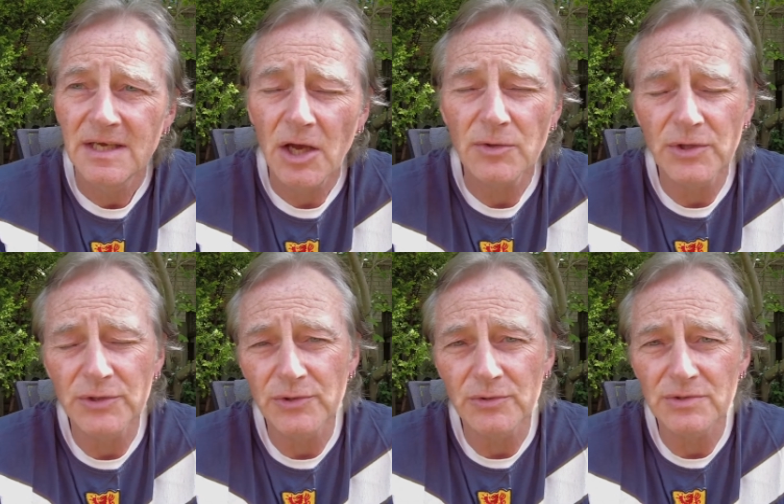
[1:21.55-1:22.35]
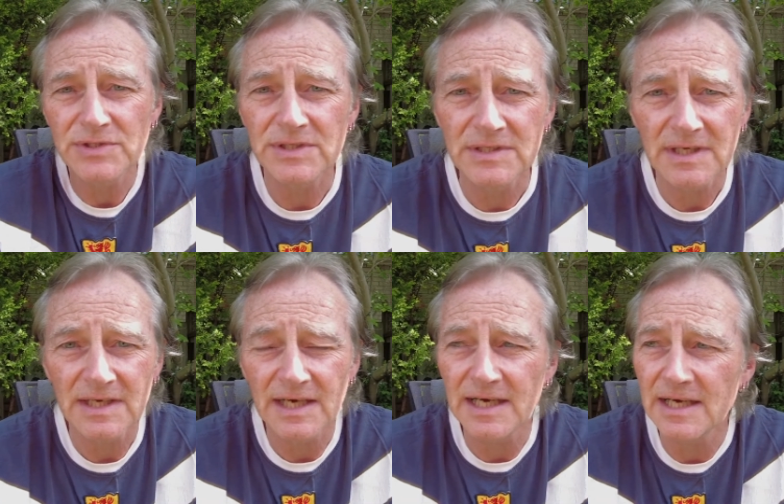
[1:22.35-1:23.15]
out of Euros,
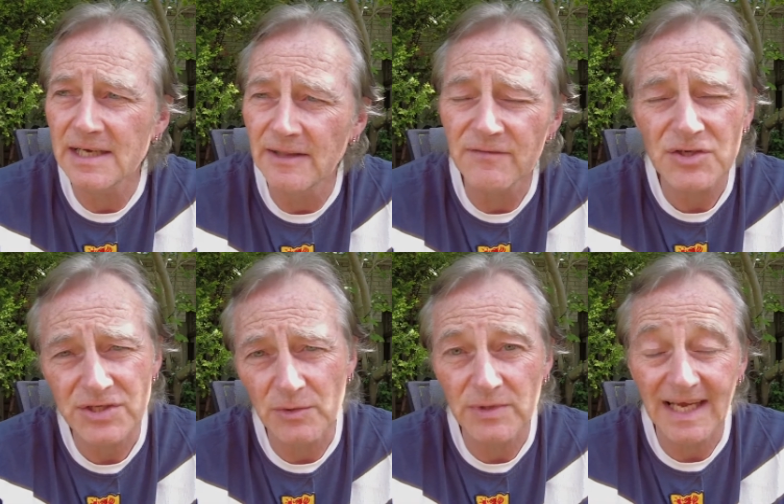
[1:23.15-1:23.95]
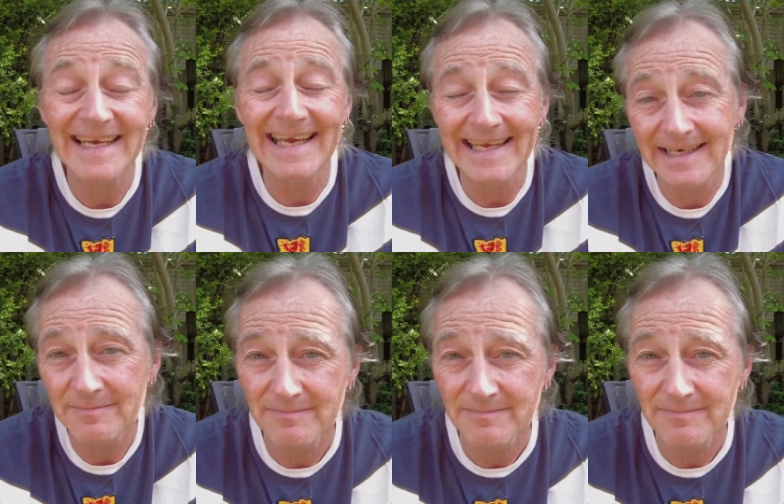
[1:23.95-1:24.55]
in the first round again.